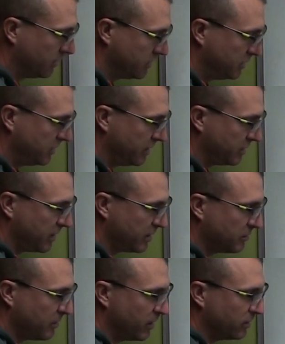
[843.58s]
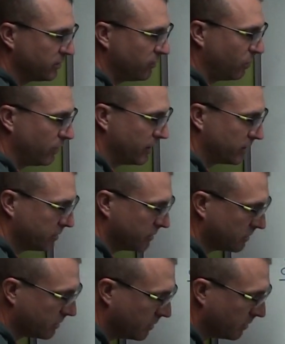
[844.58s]
6x minus 4x
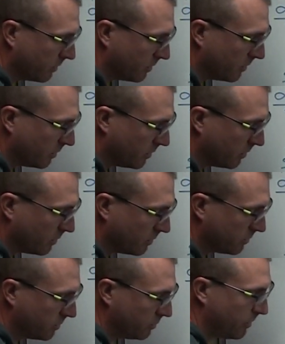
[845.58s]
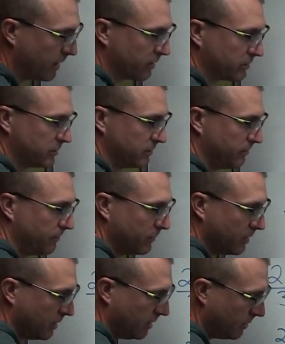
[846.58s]
is 2x.
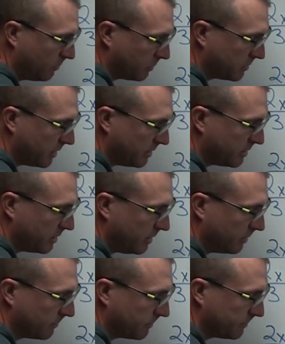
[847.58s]
Equals 18.